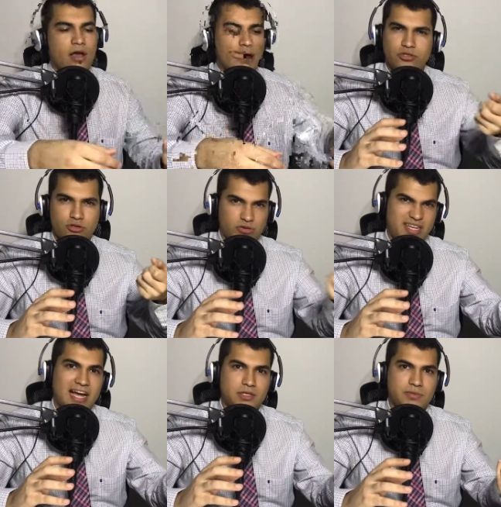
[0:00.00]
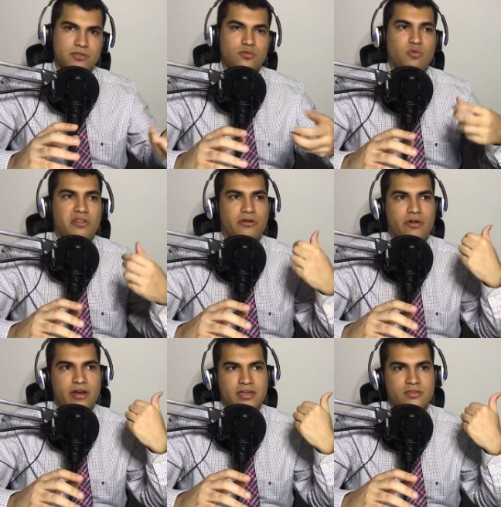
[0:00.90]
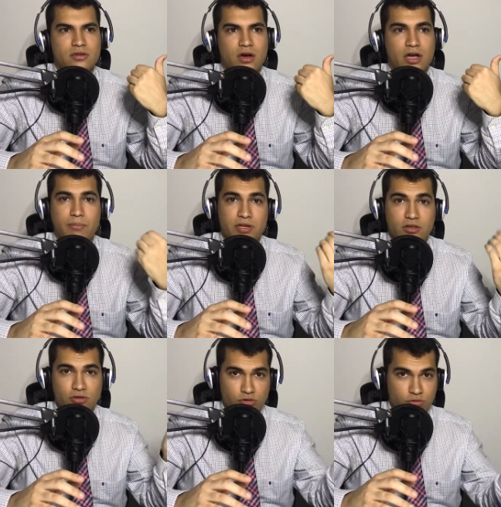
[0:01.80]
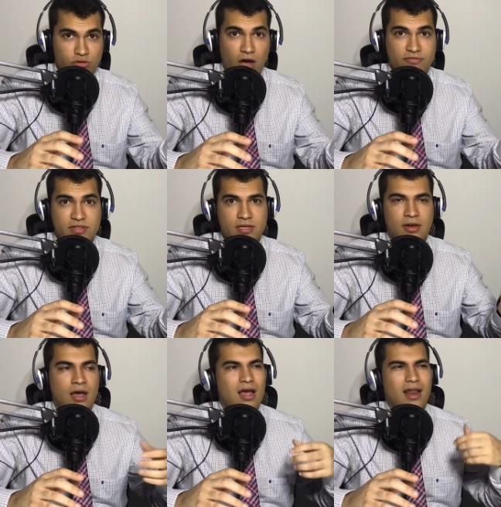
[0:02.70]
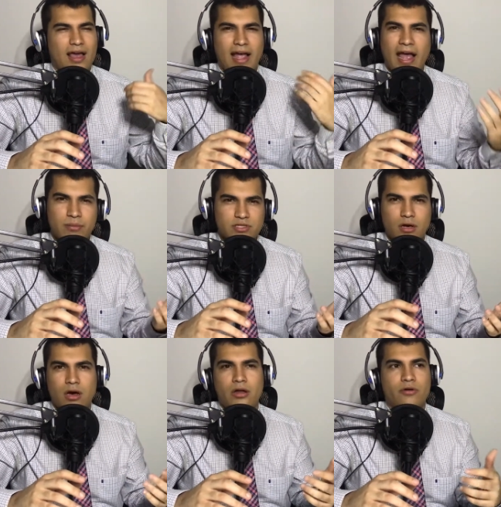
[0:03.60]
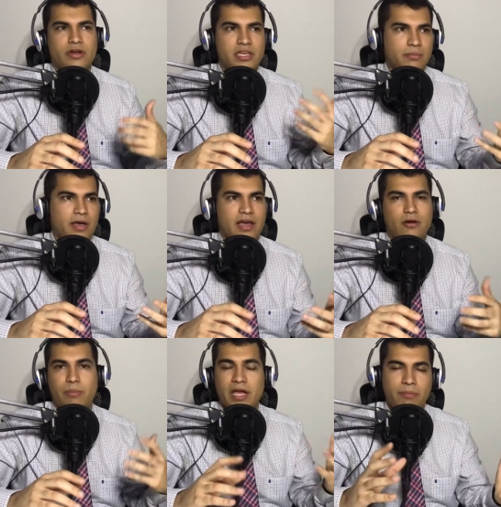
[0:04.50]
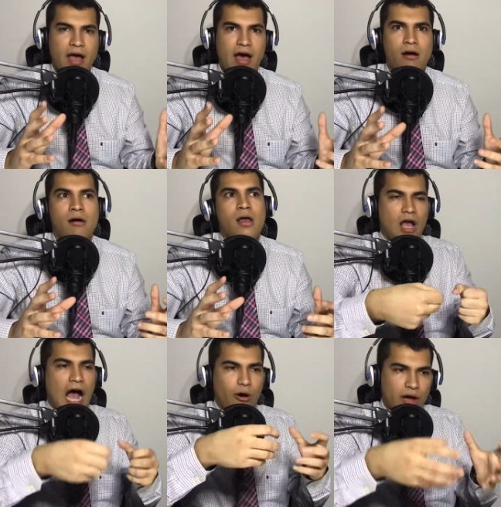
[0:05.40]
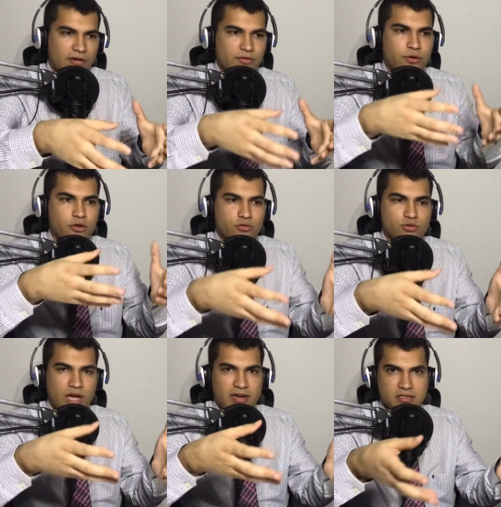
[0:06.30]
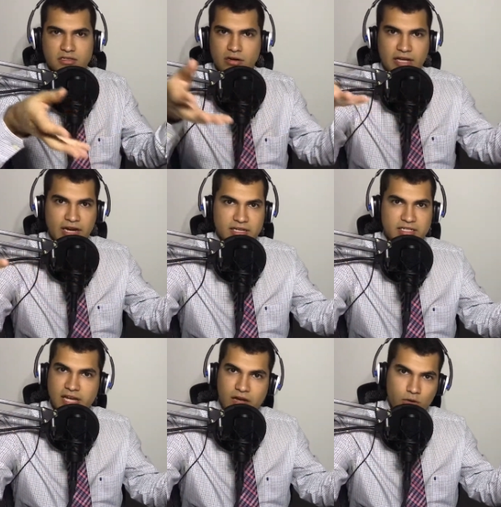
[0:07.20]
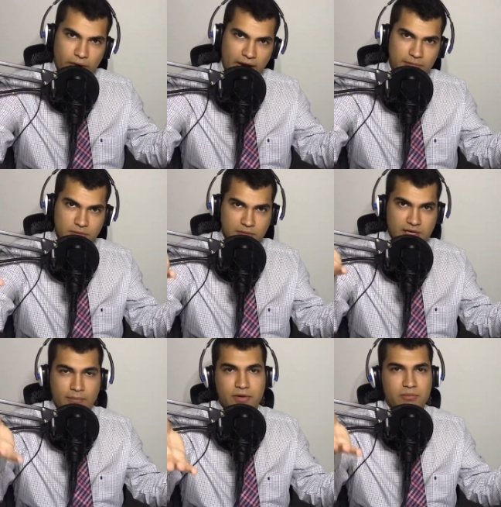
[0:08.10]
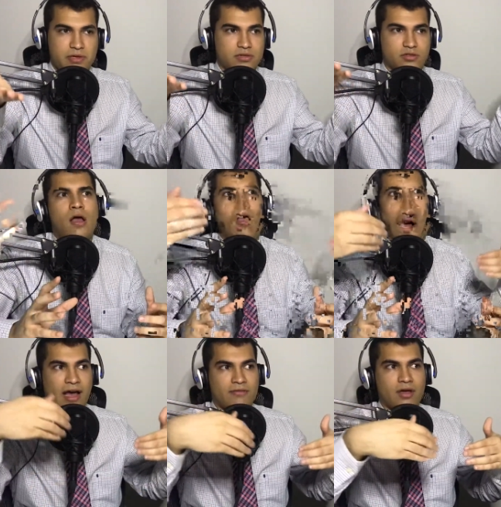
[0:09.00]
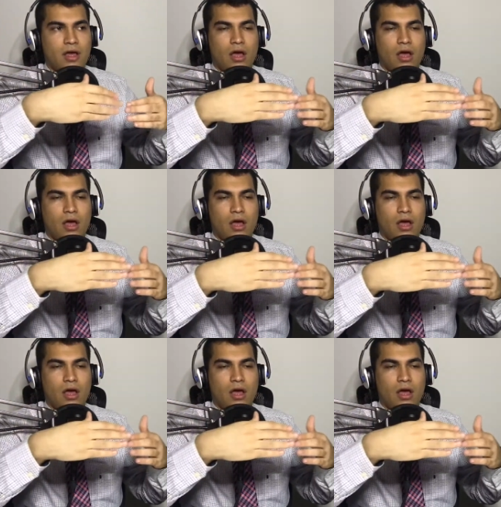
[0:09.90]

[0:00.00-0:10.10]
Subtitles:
personal attachment to, whether it is a company you use often like Amazon or eBay or PayPal. However, you do not necessarily get any say on what happens with the company because you don't have